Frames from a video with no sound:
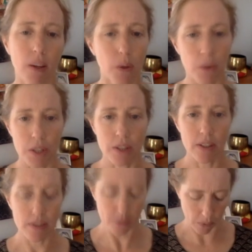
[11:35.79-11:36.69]
which
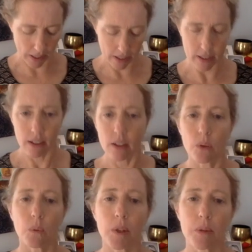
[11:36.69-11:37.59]
this week
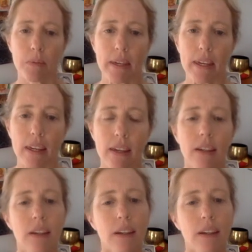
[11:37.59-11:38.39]
will be